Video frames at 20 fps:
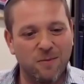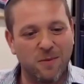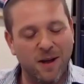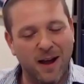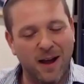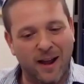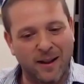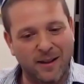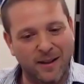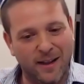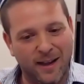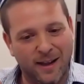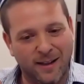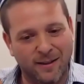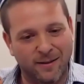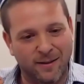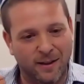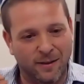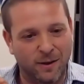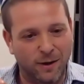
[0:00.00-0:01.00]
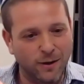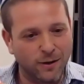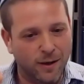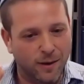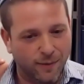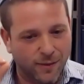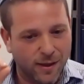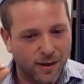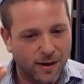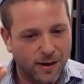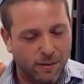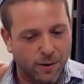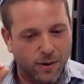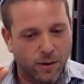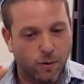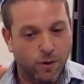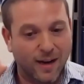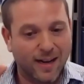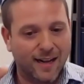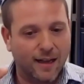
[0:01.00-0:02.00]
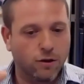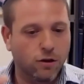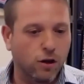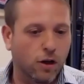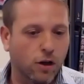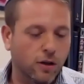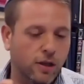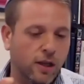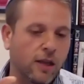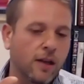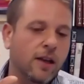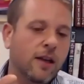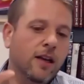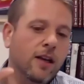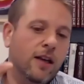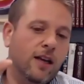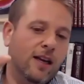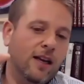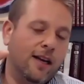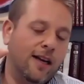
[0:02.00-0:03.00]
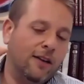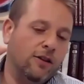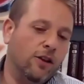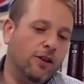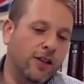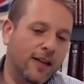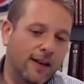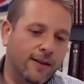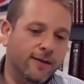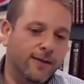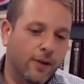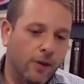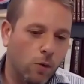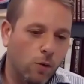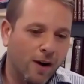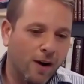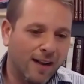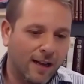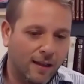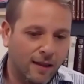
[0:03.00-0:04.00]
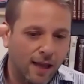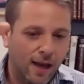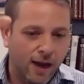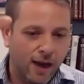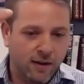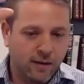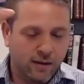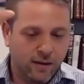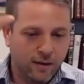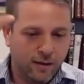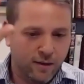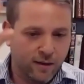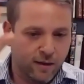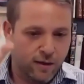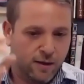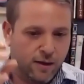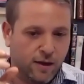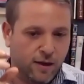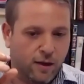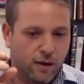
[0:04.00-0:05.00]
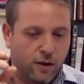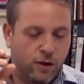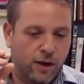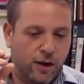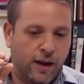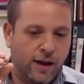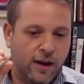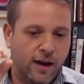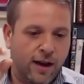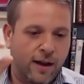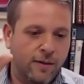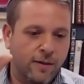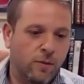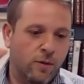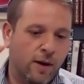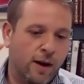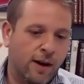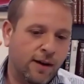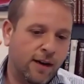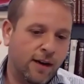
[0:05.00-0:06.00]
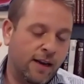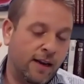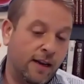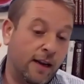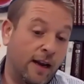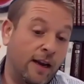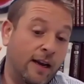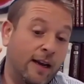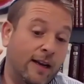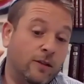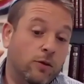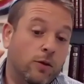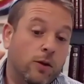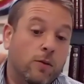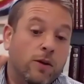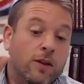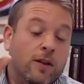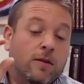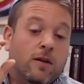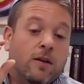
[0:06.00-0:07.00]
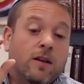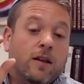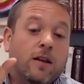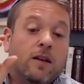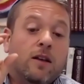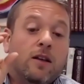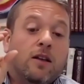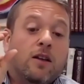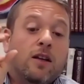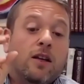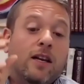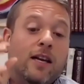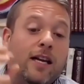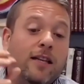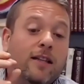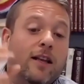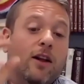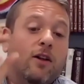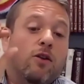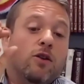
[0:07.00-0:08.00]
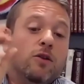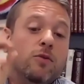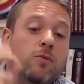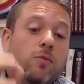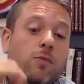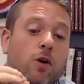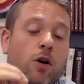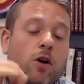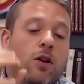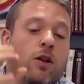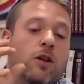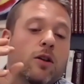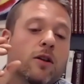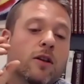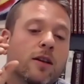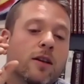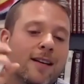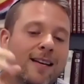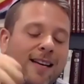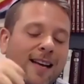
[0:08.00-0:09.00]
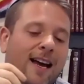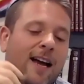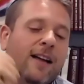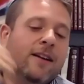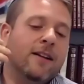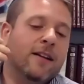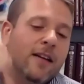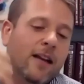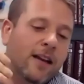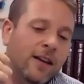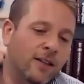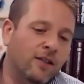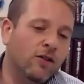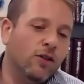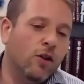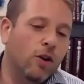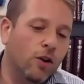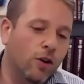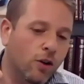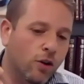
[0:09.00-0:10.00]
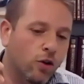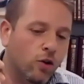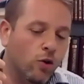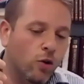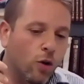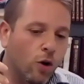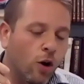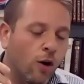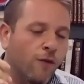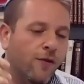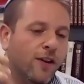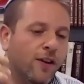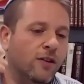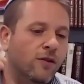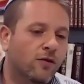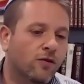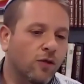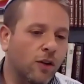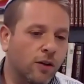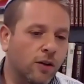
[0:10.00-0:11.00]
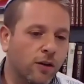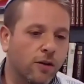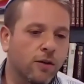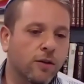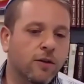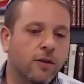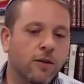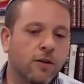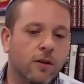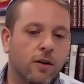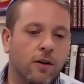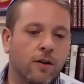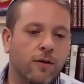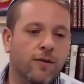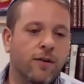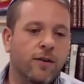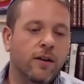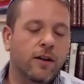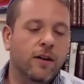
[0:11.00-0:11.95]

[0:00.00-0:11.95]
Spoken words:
And the reason I'm thinking about the word katonti comes from the word katan, and it has to do with little or small, and it's often traduced of